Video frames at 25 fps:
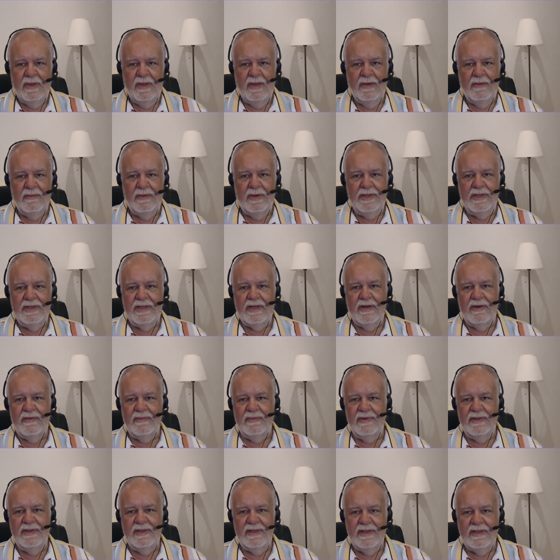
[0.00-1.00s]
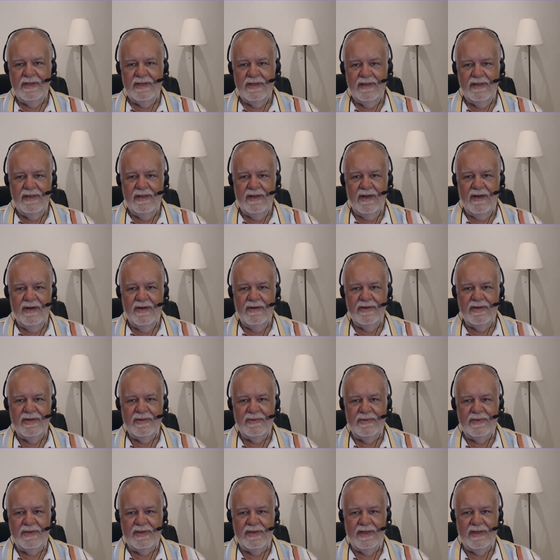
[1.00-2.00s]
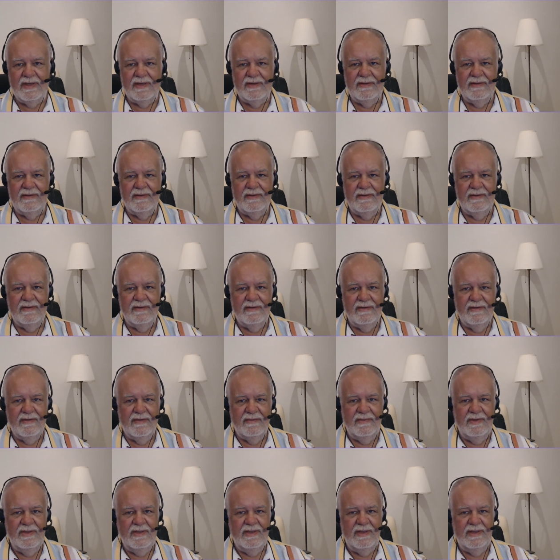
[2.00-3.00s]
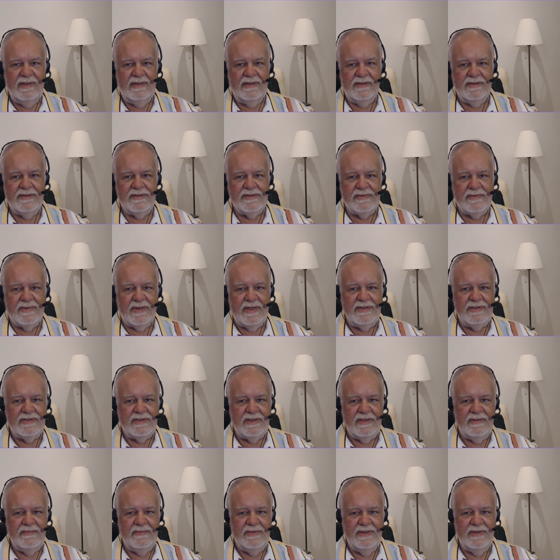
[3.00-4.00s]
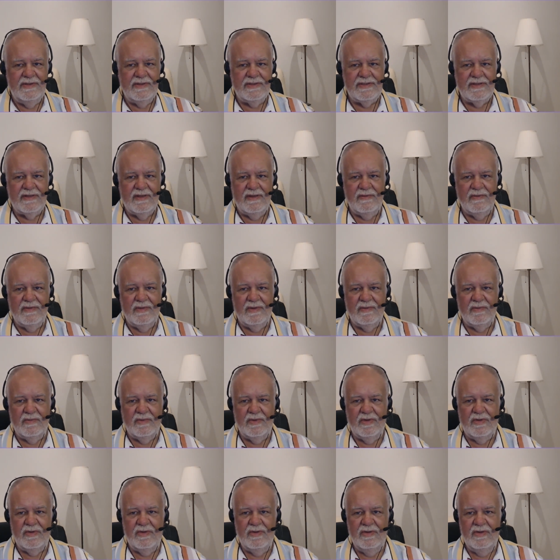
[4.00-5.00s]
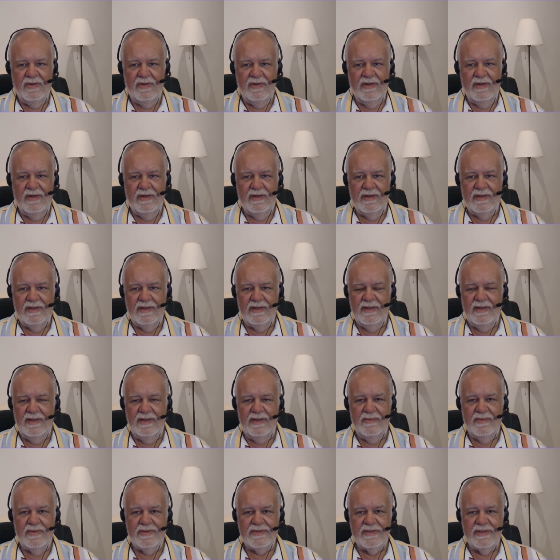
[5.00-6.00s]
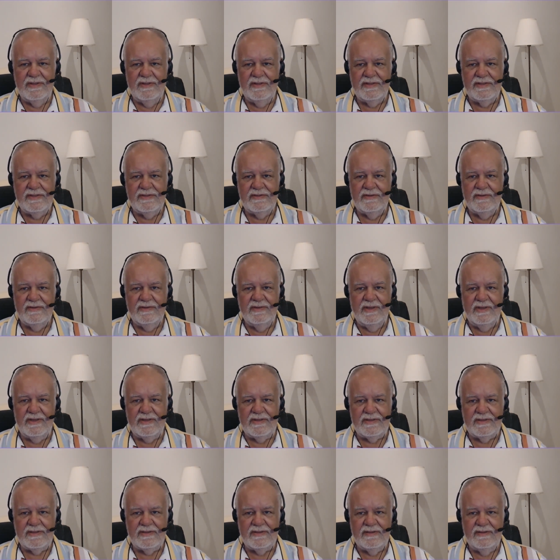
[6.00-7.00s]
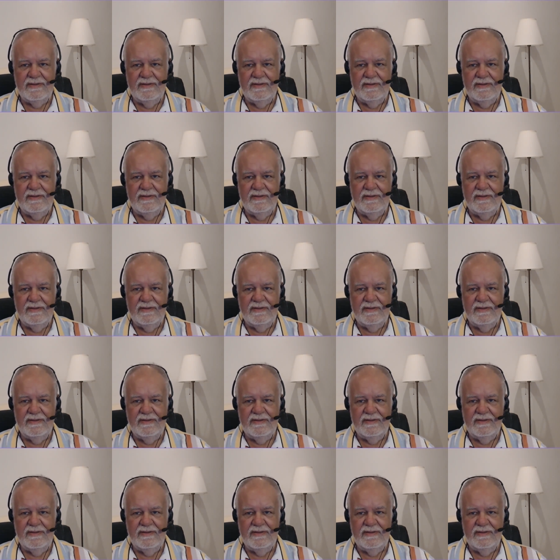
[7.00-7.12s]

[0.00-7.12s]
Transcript: Well, you can't really argue with that. I mean, Hitler's regime in the Second World War clearly wasn't the strongest.